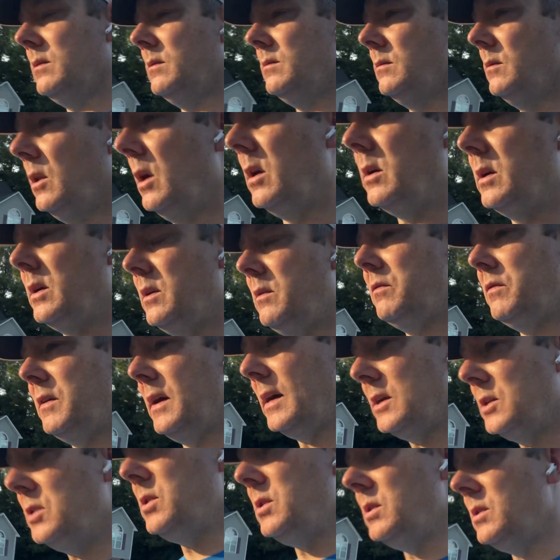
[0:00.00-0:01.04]
lung
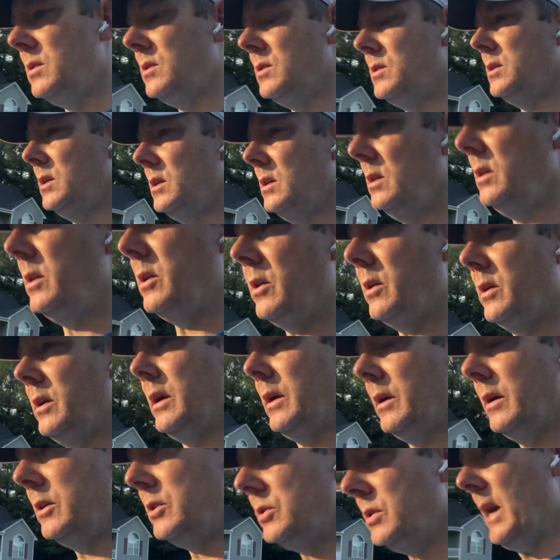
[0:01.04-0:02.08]
infections and
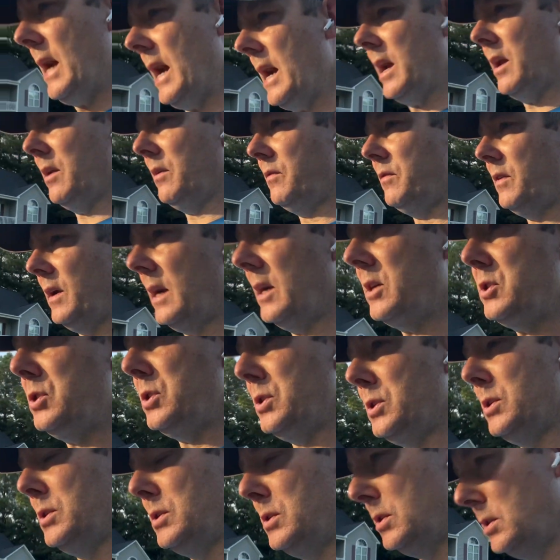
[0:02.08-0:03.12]
urinary tract
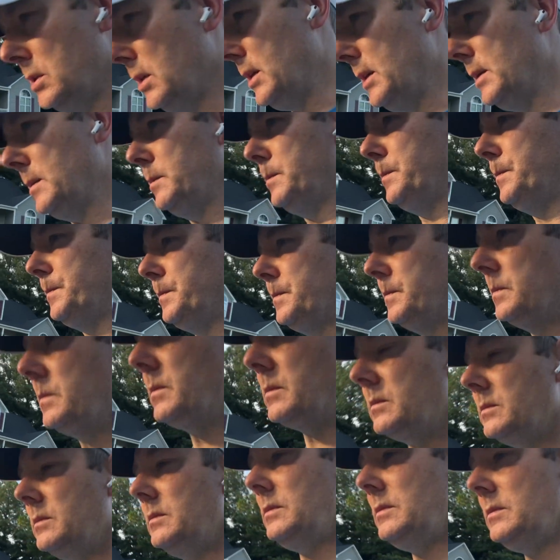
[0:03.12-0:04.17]
infections and
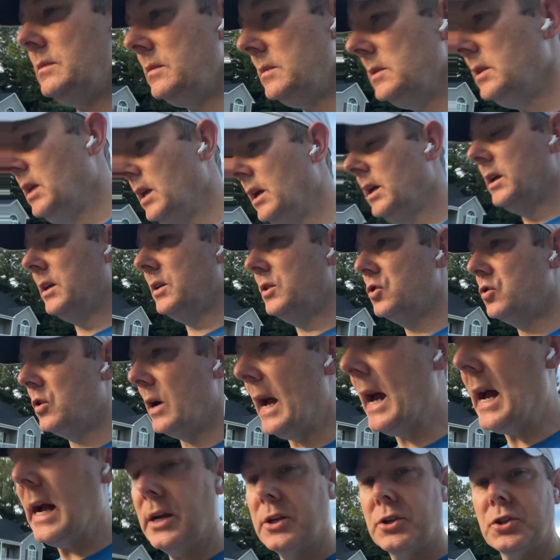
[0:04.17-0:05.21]

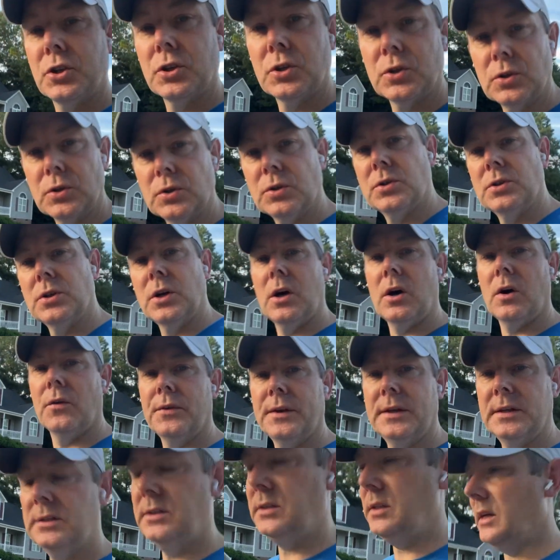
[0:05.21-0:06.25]
contractures, all
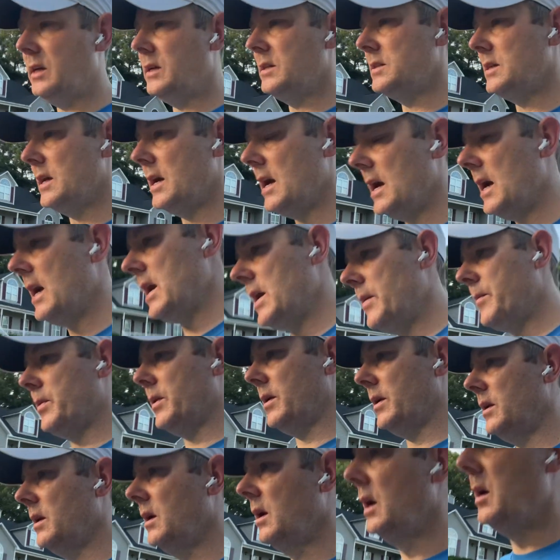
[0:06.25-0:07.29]
these things that
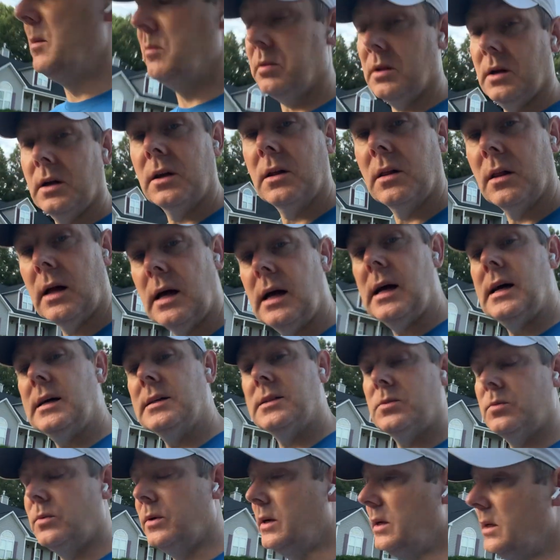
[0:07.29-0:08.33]
happen, blood
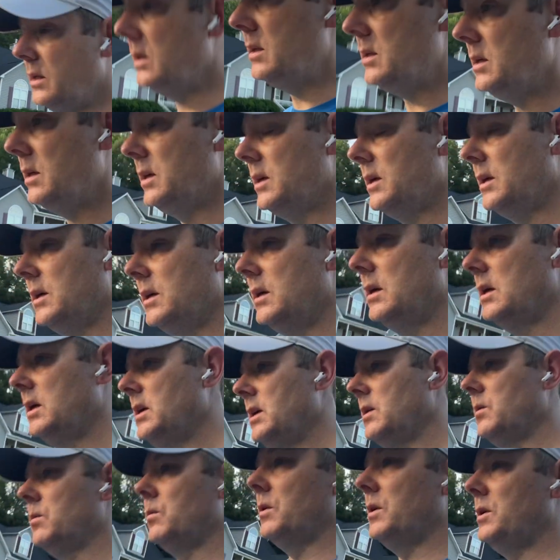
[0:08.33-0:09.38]
clots when
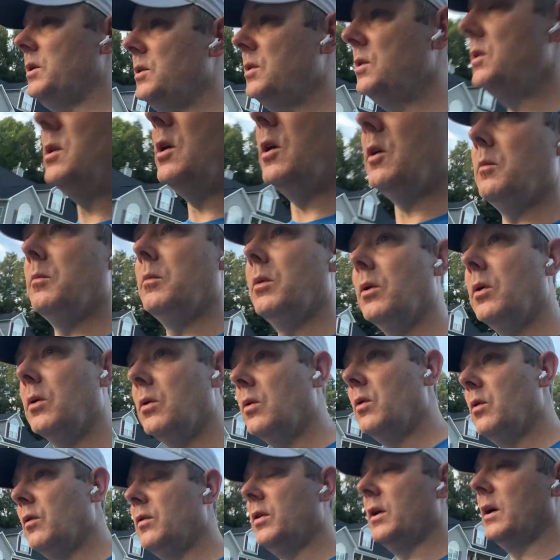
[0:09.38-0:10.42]
you don't
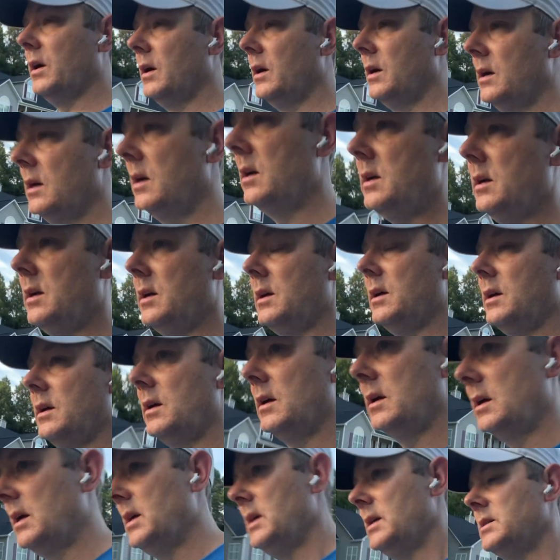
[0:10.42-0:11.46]
move.
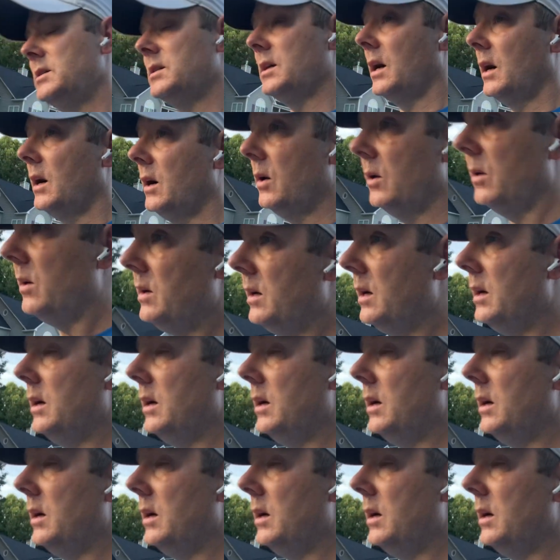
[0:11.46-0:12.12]
So